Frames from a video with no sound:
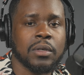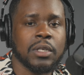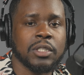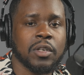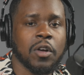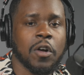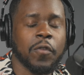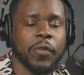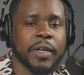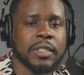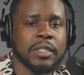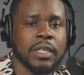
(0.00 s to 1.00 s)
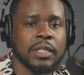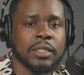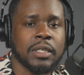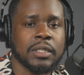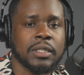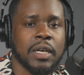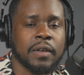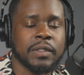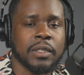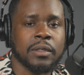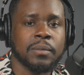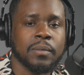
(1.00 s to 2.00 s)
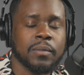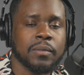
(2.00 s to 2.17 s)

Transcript: His girlfriend sits, does nothing.